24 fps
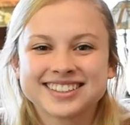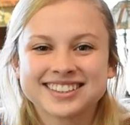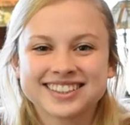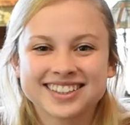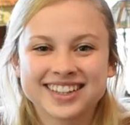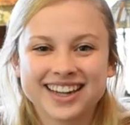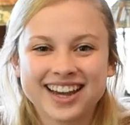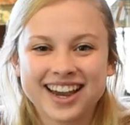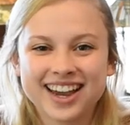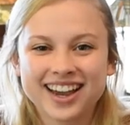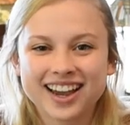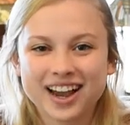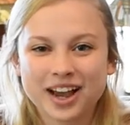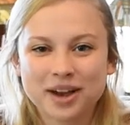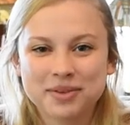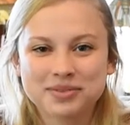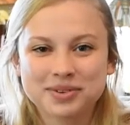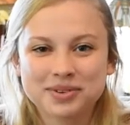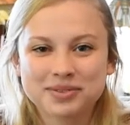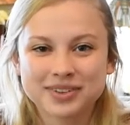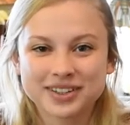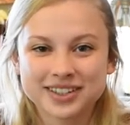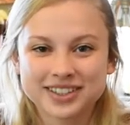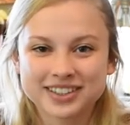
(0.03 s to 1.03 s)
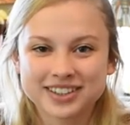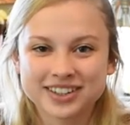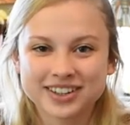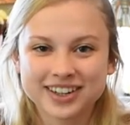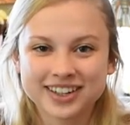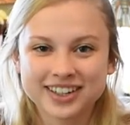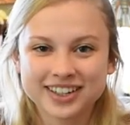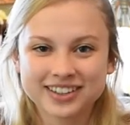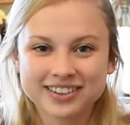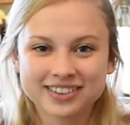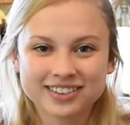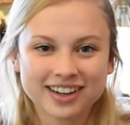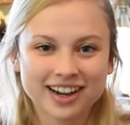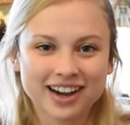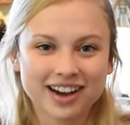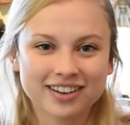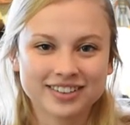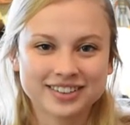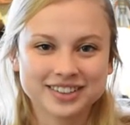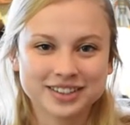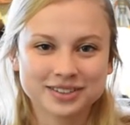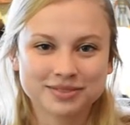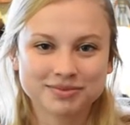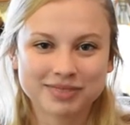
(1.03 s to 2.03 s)
Today I'm going to be showing you
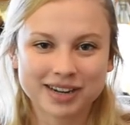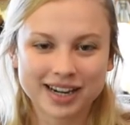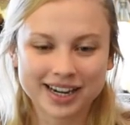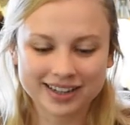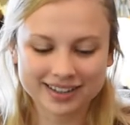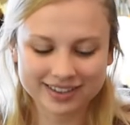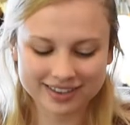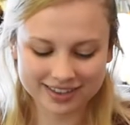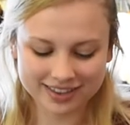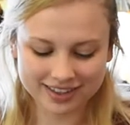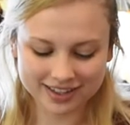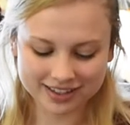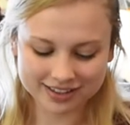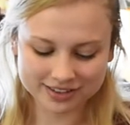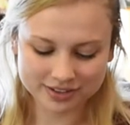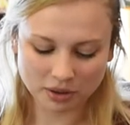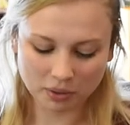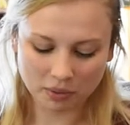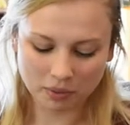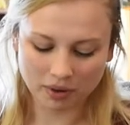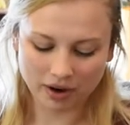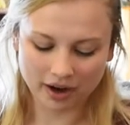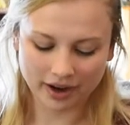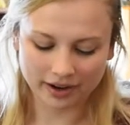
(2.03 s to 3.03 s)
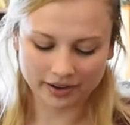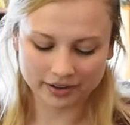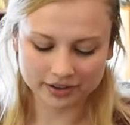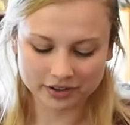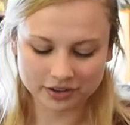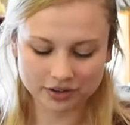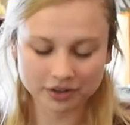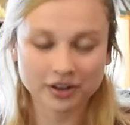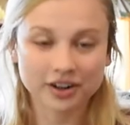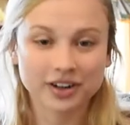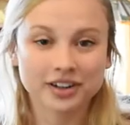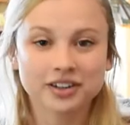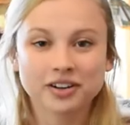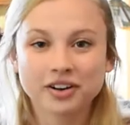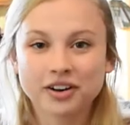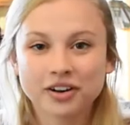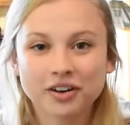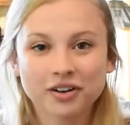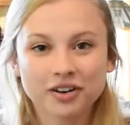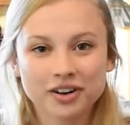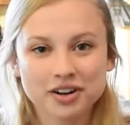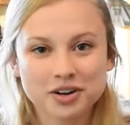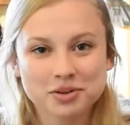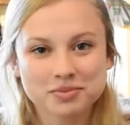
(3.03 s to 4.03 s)
how to make these wine cork
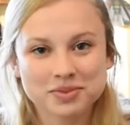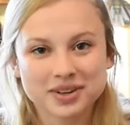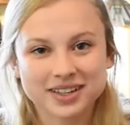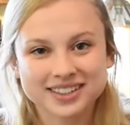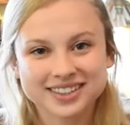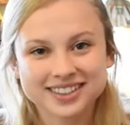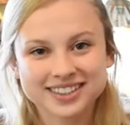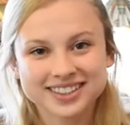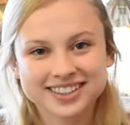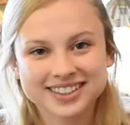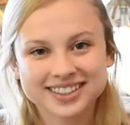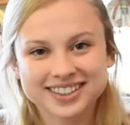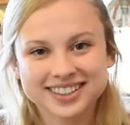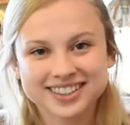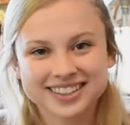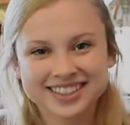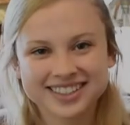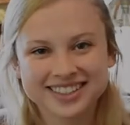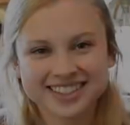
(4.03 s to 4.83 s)
ornaments.